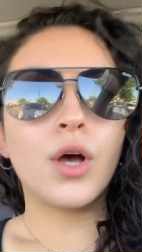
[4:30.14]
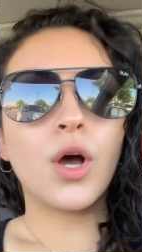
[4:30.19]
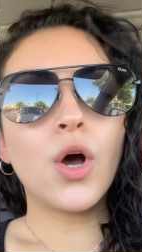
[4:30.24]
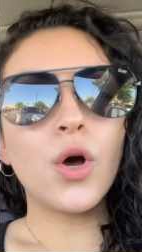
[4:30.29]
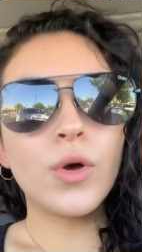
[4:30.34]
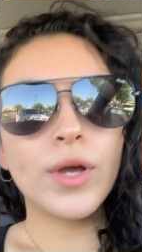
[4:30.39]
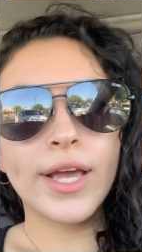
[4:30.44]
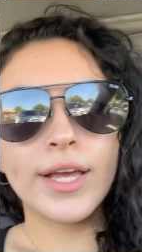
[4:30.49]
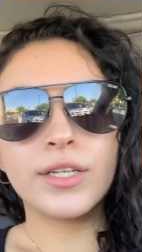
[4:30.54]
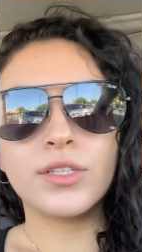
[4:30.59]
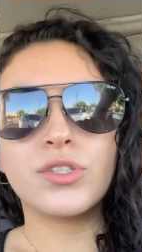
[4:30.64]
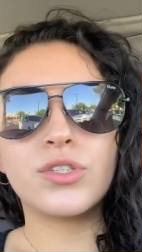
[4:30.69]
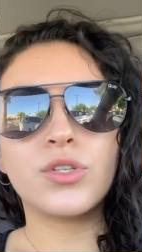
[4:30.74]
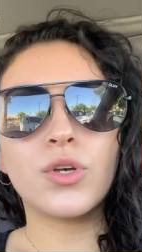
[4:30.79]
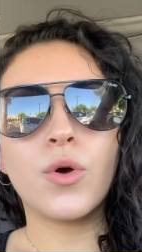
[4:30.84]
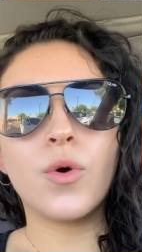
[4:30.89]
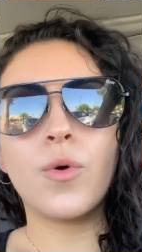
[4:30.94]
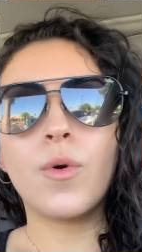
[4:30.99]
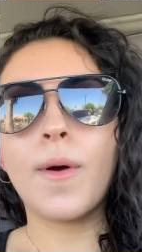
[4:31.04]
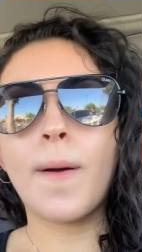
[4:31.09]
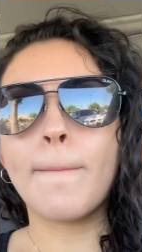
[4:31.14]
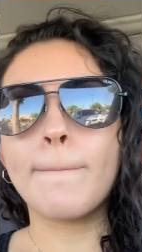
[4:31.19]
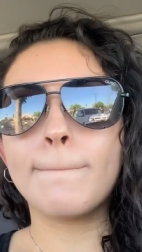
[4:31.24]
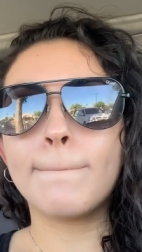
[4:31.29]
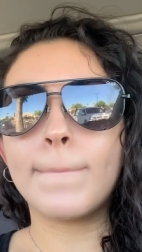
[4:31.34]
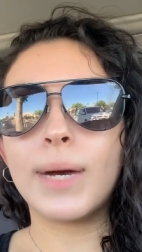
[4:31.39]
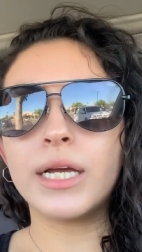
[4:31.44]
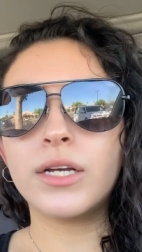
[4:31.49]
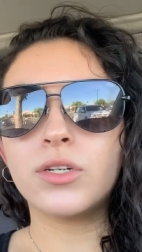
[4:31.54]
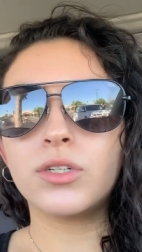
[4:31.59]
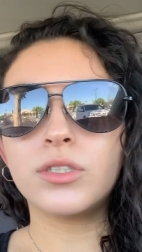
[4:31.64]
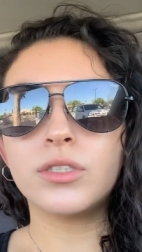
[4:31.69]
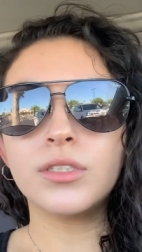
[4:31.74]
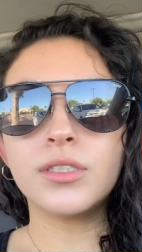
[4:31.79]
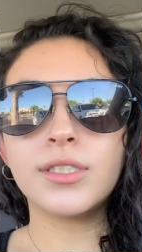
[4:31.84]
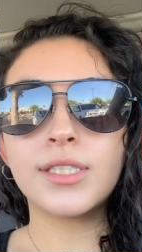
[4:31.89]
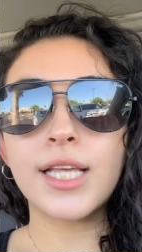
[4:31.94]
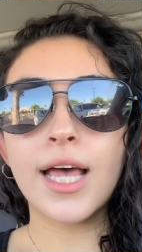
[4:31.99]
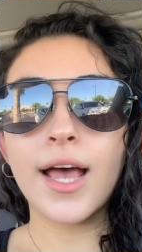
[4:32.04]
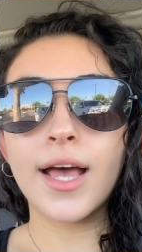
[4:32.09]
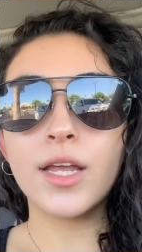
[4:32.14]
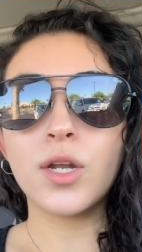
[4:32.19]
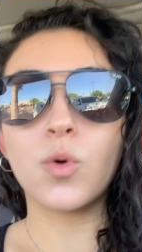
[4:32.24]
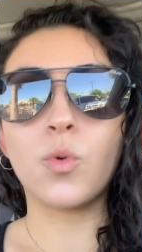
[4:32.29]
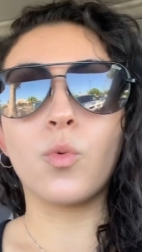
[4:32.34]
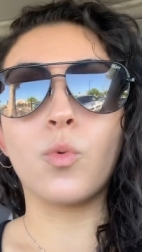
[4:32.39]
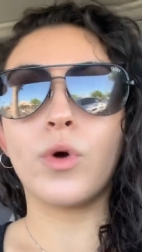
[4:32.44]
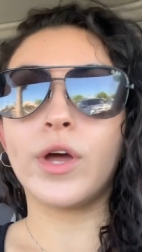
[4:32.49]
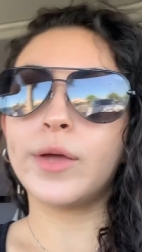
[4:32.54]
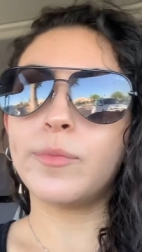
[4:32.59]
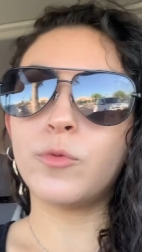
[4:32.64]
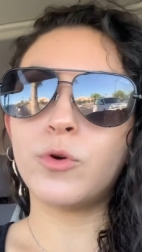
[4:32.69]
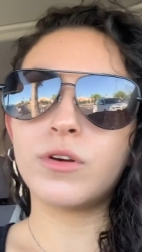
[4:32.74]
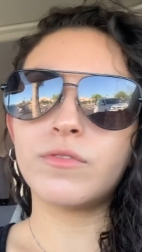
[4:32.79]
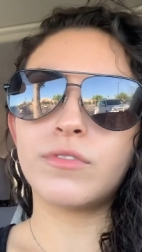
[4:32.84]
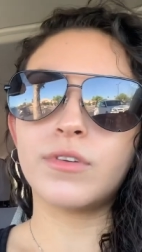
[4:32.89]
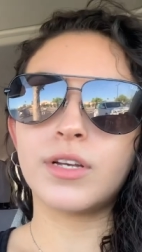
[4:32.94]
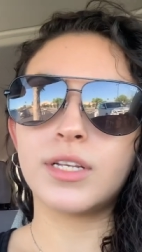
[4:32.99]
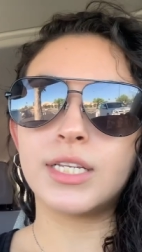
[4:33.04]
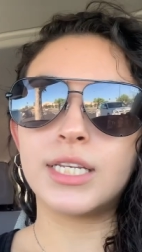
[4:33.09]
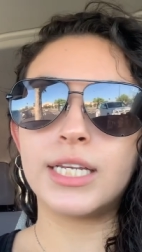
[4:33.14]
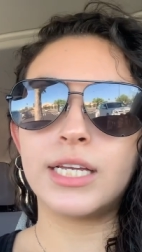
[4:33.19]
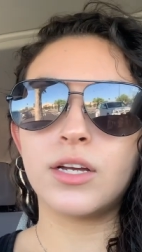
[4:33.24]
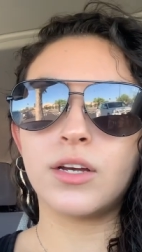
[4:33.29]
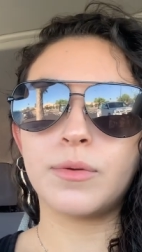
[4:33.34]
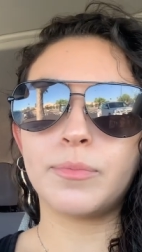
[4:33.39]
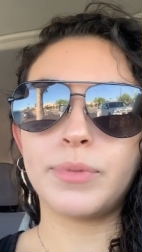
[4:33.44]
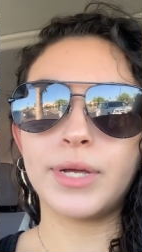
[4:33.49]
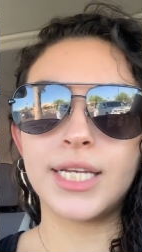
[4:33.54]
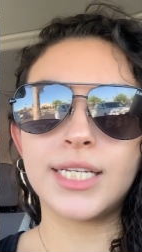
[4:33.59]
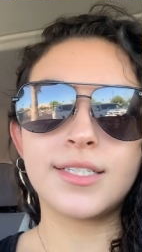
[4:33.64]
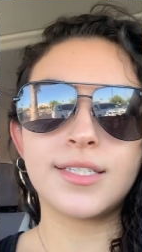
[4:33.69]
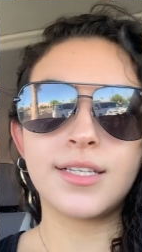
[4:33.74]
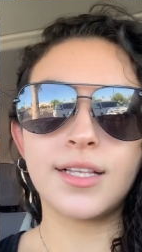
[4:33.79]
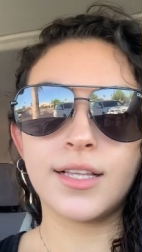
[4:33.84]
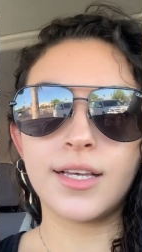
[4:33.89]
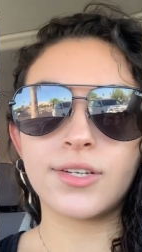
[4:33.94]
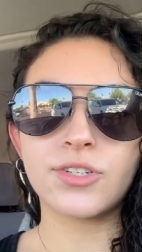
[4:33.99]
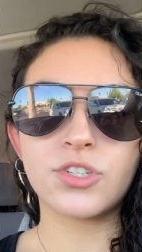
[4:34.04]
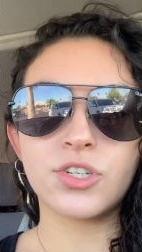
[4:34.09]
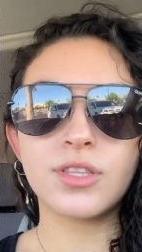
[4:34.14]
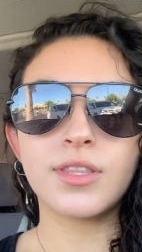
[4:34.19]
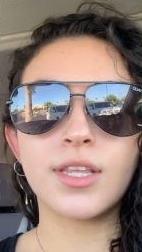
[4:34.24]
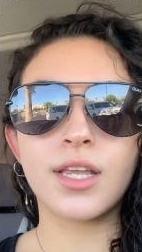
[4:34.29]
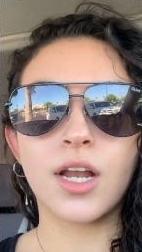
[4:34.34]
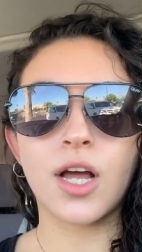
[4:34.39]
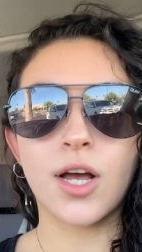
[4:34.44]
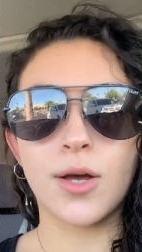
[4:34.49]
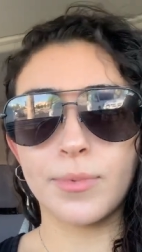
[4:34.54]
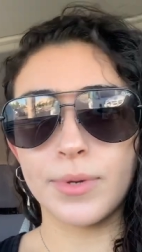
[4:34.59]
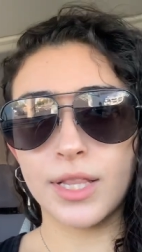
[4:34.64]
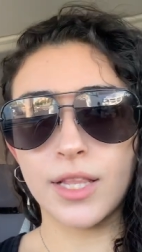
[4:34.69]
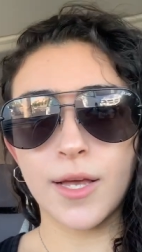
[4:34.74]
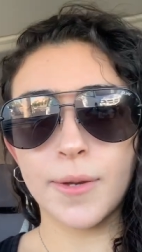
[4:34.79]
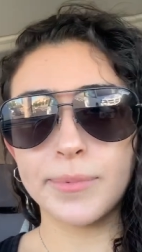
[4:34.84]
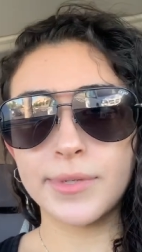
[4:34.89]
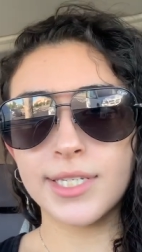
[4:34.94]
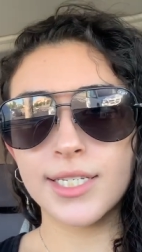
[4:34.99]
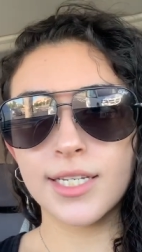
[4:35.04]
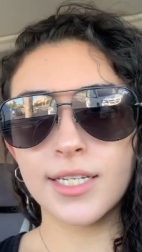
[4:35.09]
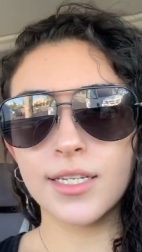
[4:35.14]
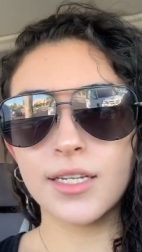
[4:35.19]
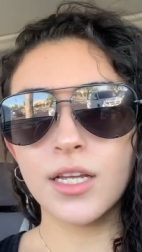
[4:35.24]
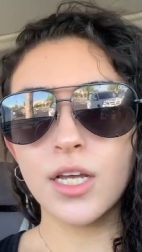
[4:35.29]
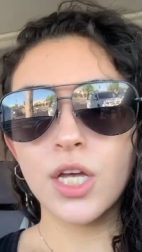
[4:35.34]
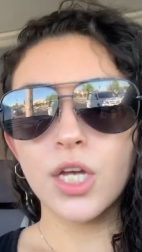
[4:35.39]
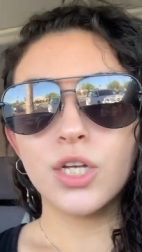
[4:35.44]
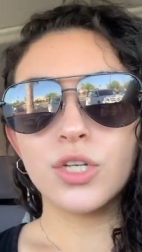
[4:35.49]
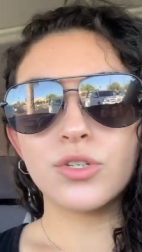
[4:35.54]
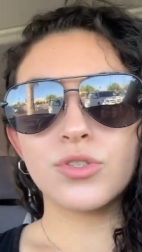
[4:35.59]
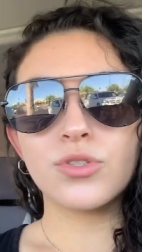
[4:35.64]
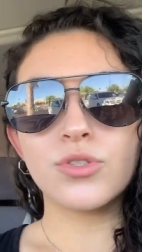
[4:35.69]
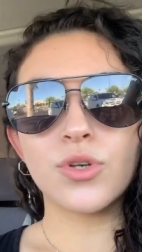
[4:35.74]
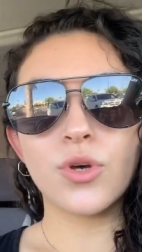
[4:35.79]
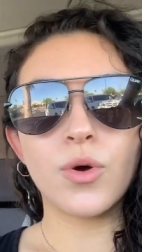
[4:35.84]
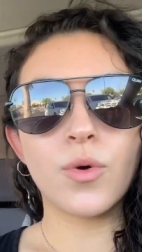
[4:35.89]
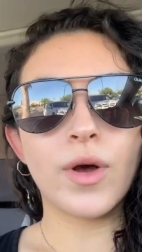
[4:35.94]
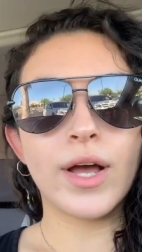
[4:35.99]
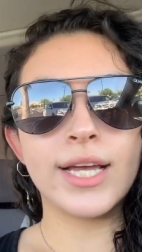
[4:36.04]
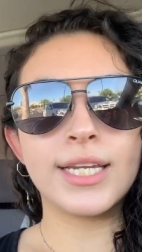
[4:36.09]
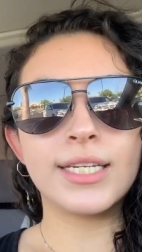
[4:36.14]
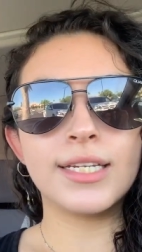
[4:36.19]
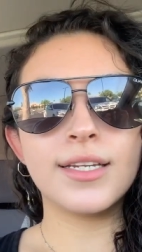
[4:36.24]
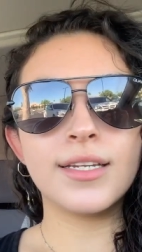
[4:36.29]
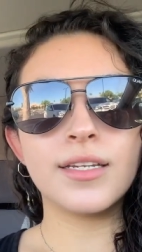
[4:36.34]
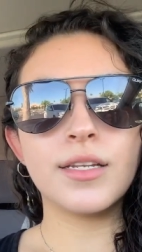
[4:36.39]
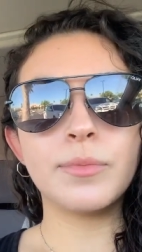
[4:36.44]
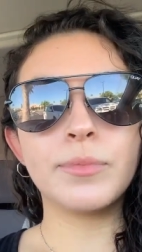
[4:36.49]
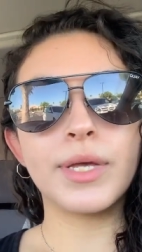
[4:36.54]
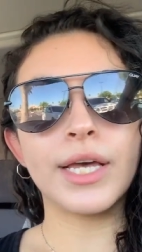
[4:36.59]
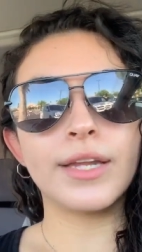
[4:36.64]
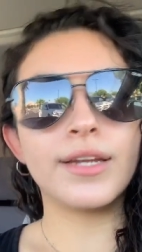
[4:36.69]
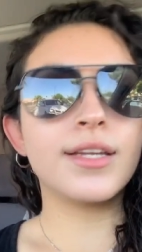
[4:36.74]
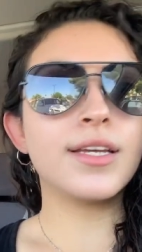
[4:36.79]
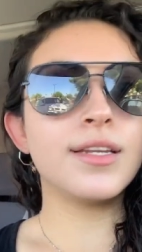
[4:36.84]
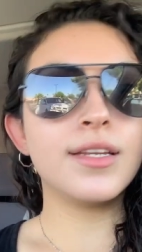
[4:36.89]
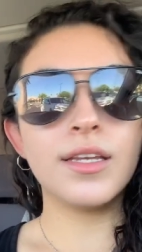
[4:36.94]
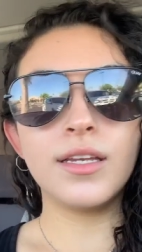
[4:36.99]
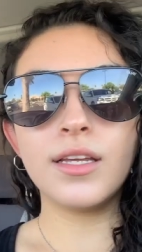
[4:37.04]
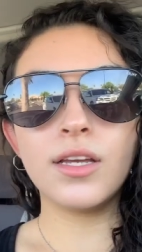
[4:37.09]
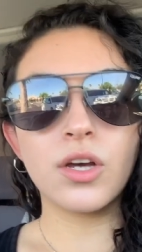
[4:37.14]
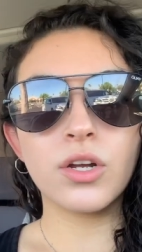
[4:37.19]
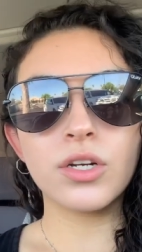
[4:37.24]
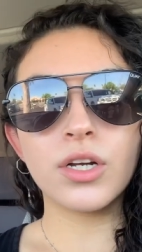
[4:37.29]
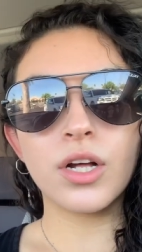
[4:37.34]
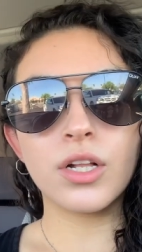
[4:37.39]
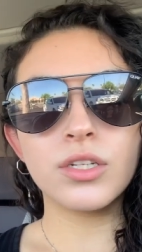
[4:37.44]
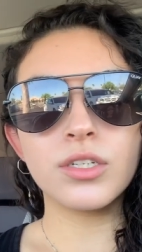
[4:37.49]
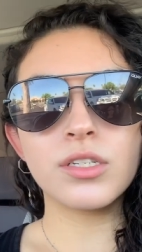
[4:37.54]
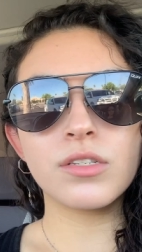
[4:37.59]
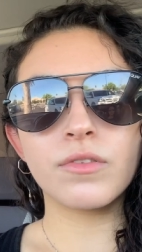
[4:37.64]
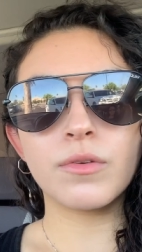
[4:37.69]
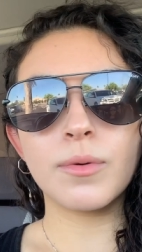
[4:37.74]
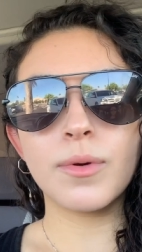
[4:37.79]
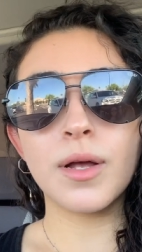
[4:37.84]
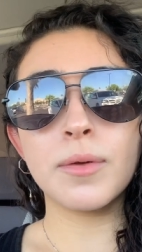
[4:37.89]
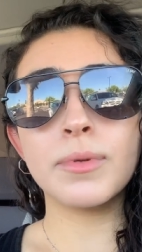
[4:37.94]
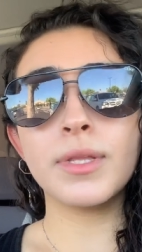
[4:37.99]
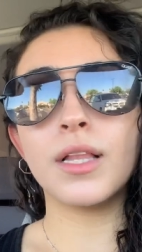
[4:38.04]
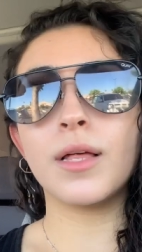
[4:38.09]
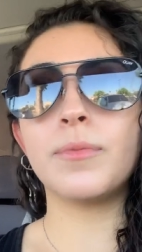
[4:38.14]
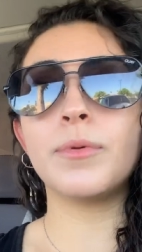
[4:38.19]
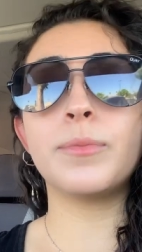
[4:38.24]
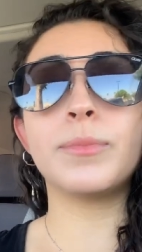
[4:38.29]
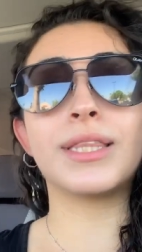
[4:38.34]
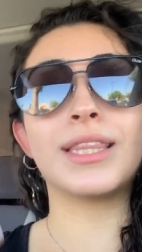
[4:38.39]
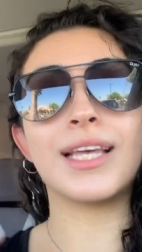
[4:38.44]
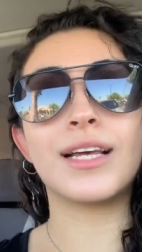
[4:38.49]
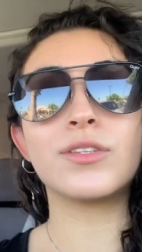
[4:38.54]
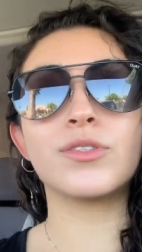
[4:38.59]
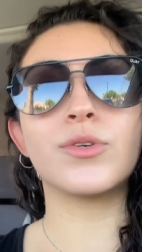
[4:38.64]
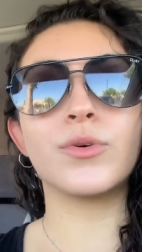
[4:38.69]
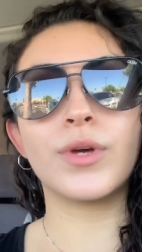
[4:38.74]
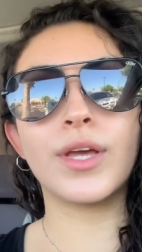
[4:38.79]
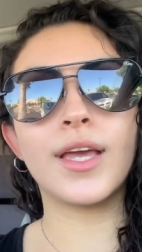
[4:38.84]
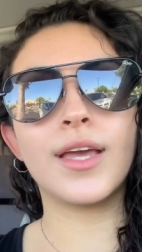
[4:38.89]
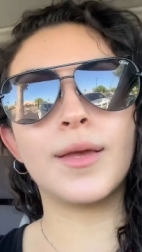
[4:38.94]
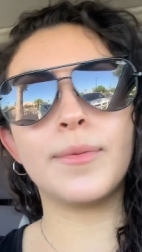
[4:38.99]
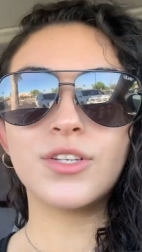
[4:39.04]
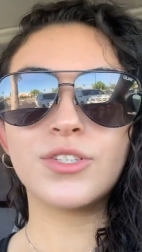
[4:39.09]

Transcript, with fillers: Okay, so Michael's had way more of a neon paint selection than Hobby Lobby did, so I didn't end up getting any neon colors from Hobby Lobby, but that's okay.